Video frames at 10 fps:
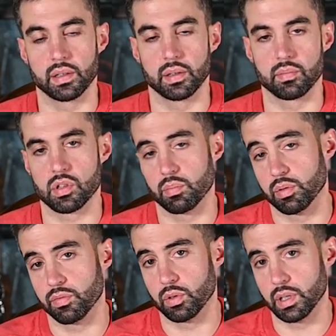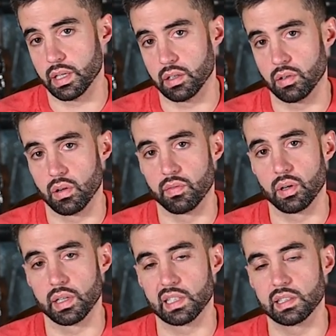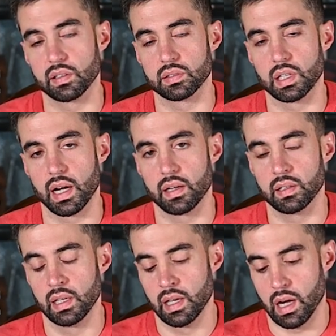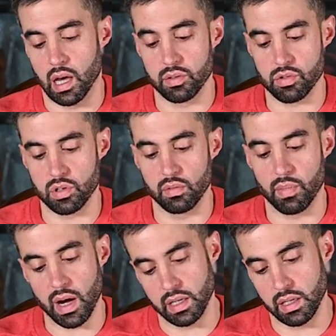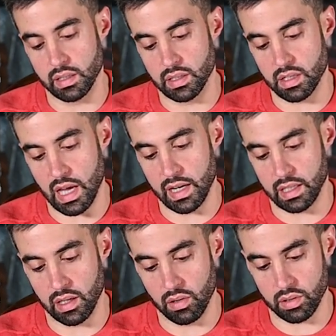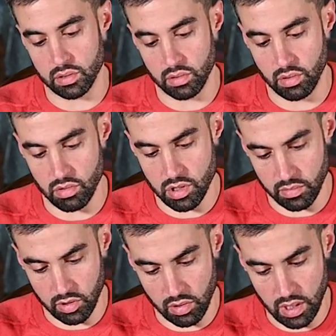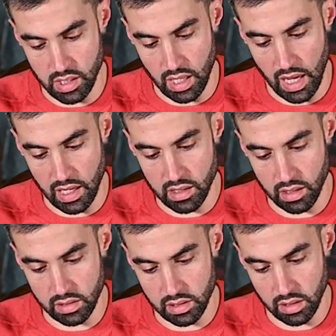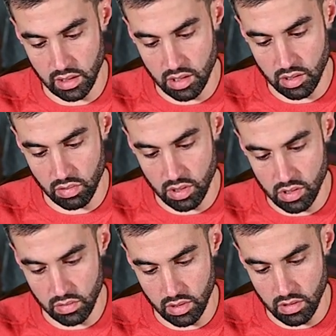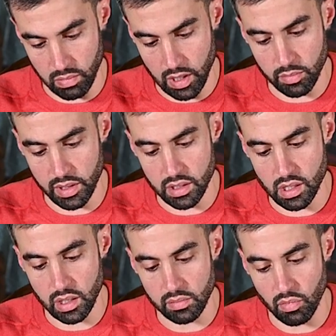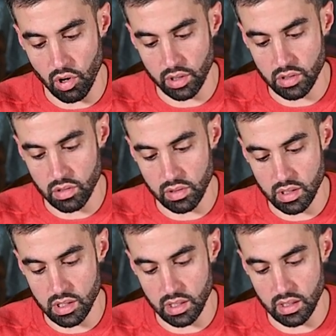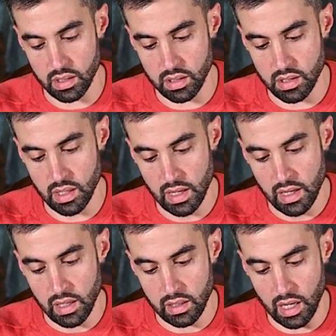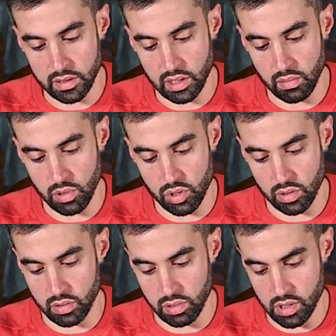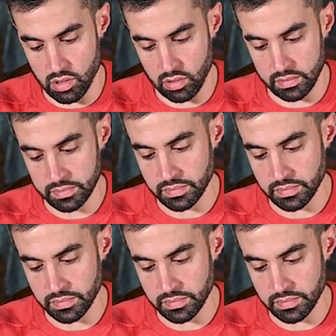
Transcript: Some prefer a very clear dial. Others don't mind it. It does add character. There's some crazy hazing to this crystal as well, but it's unmarked, so this is not the original crystal.